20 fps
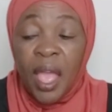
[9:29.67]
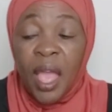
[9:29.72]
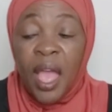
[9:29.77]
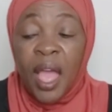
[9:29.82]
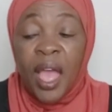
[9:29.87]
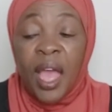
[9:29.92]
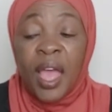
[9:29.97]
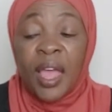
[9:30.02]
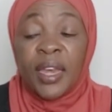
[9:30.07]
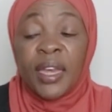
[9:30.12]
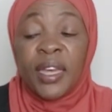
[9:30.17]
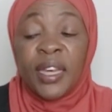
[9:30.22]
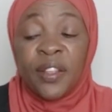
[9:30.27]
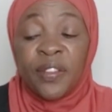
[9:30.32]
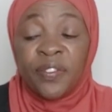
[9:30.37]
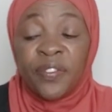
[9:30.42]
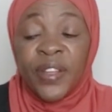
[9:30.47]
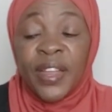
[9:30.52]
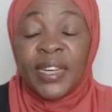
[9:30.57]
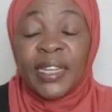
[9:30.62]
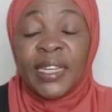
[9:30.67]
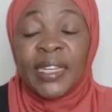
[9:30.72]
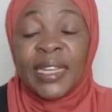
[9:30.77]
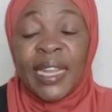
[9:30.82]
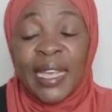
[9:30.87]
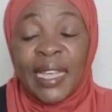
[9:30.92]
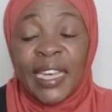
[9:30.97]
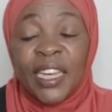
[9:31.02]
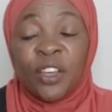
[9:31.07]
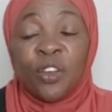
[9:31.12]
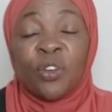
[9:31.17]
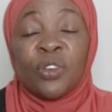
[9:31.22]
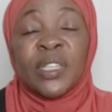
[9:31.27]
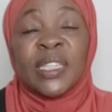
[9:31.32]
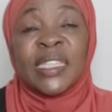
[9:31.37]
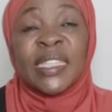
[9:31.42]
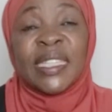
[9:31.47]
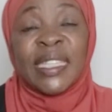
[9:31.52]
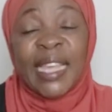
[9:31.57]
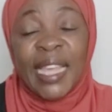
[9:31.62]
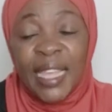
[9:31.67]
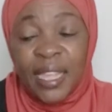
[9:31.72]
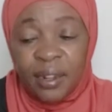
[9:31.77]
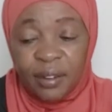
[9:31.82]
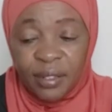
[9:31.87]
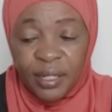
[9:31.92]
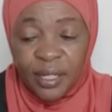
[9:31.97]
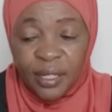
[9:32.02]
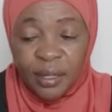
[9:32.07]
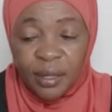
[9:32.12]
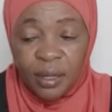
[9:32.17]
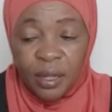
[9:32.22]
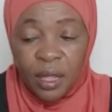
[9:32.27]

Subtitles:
and different technical skills.